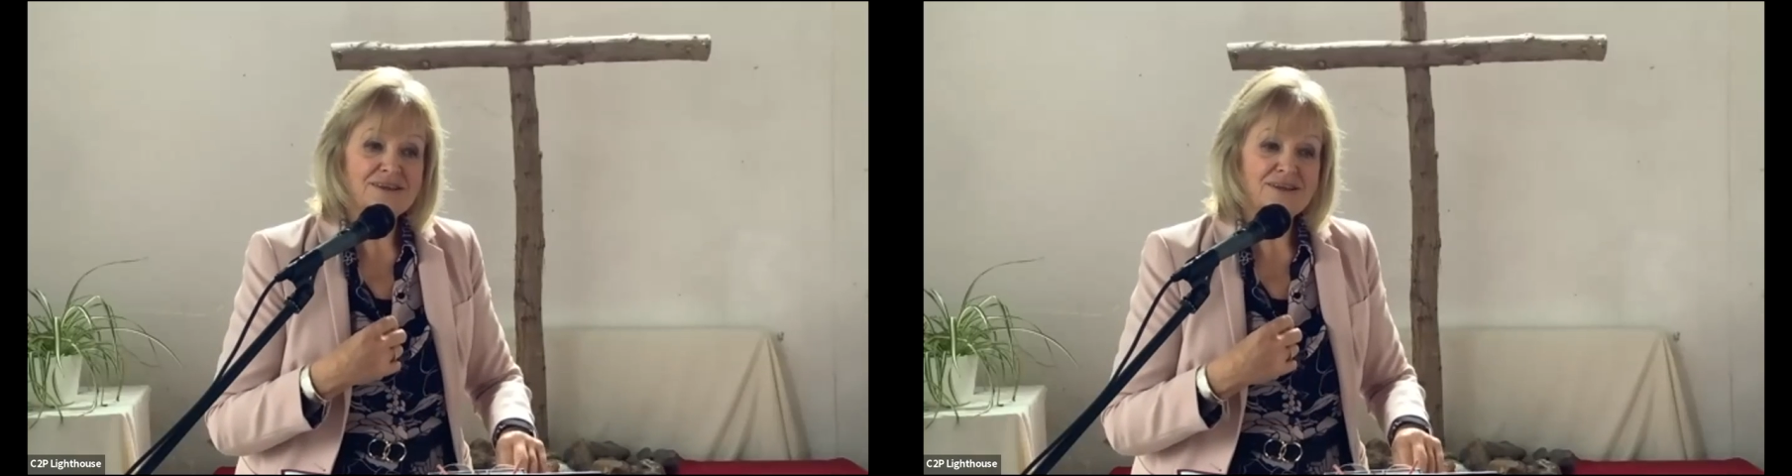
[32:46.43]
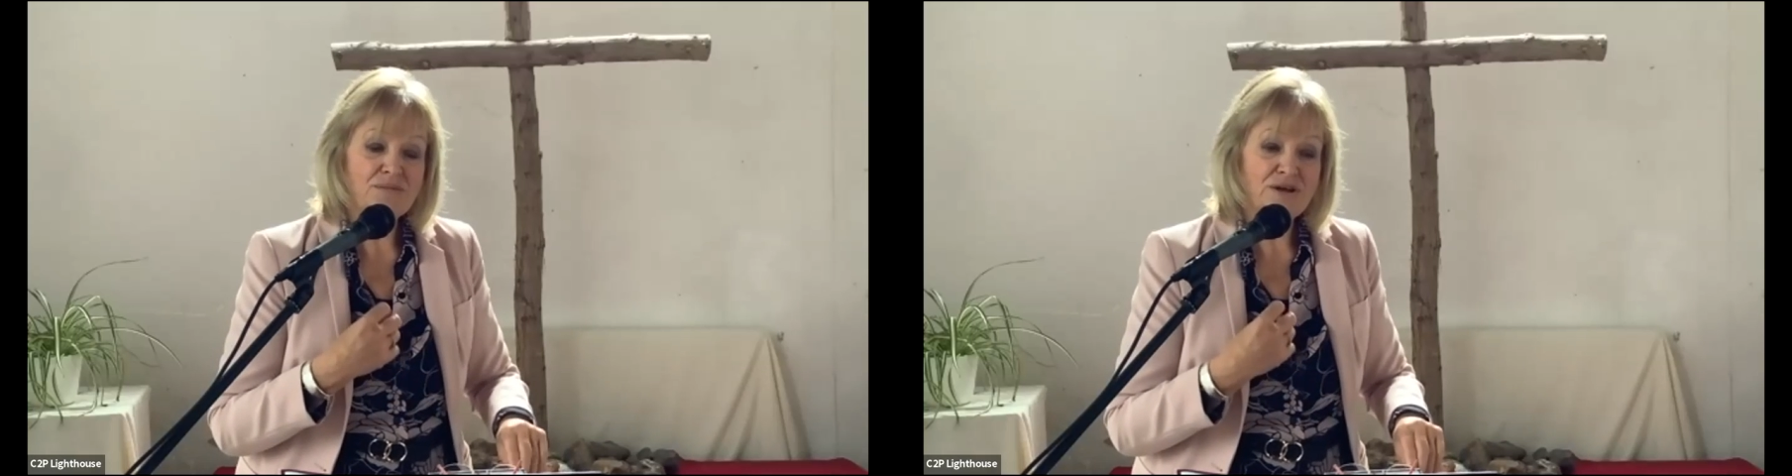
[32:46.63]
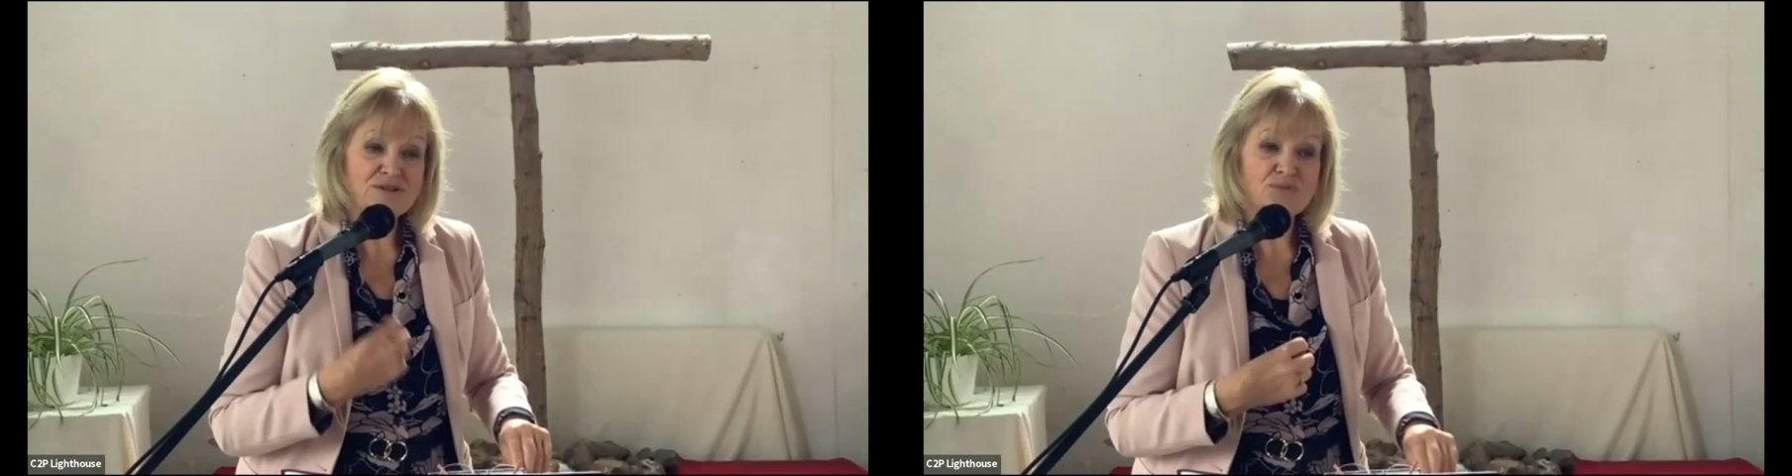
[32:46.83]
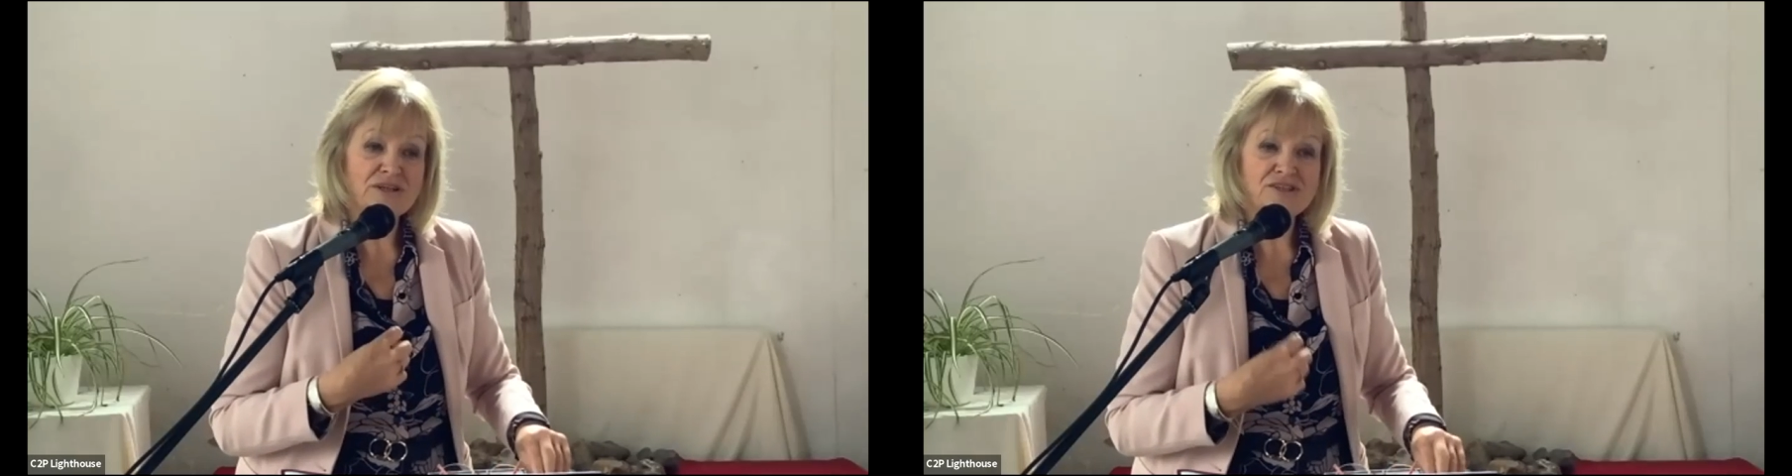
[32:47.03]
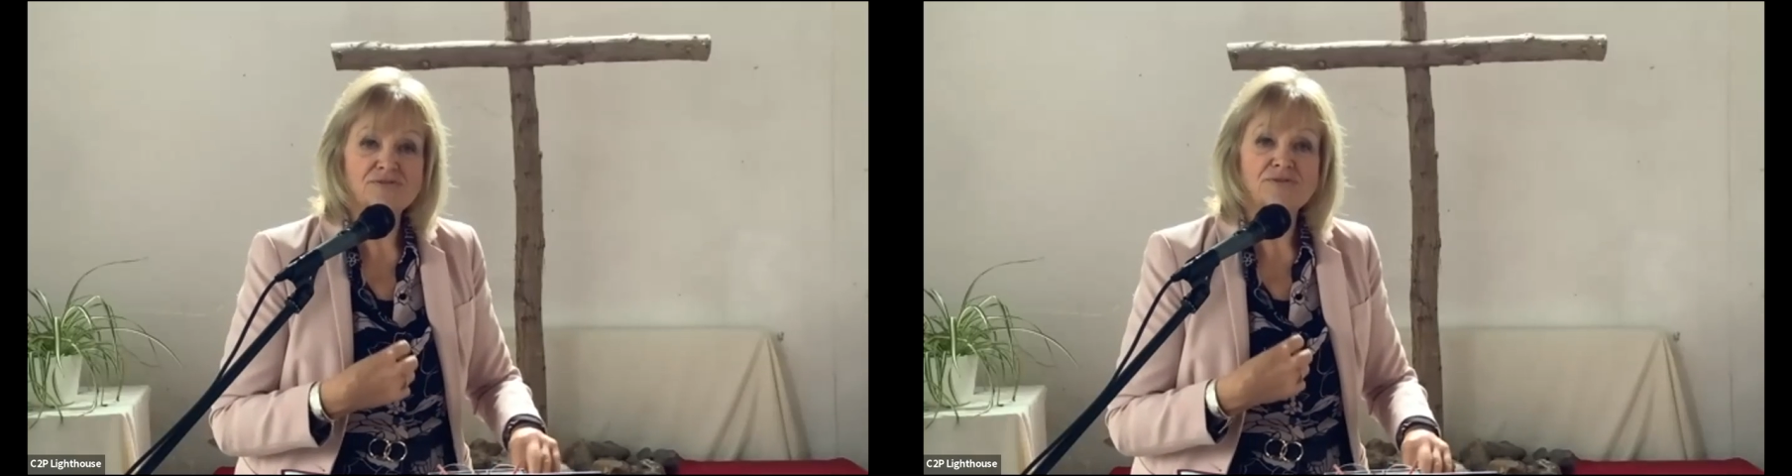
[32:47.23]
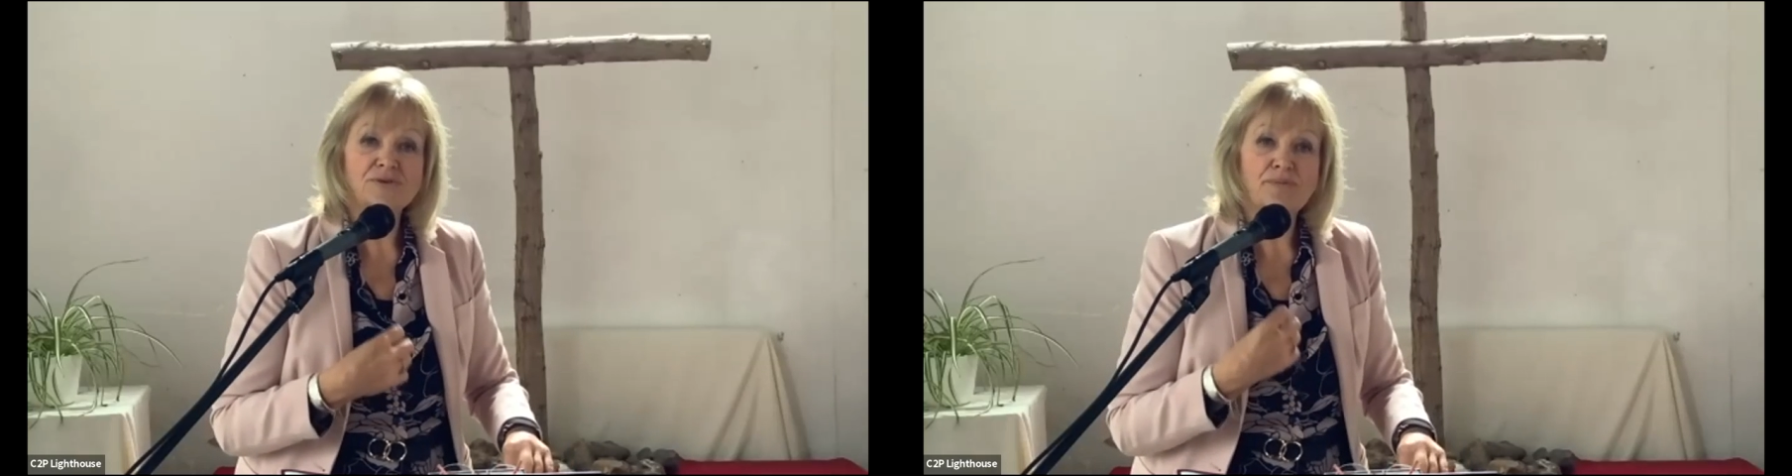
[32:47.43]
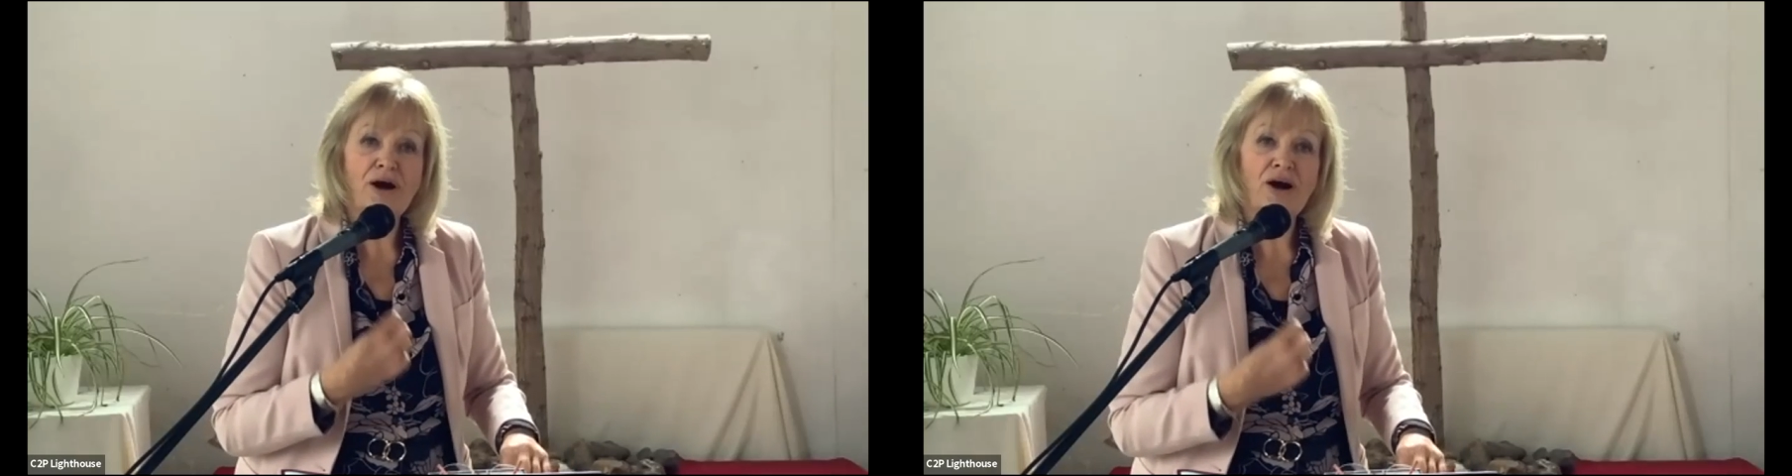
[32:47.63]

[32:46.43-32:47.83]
the most wonderful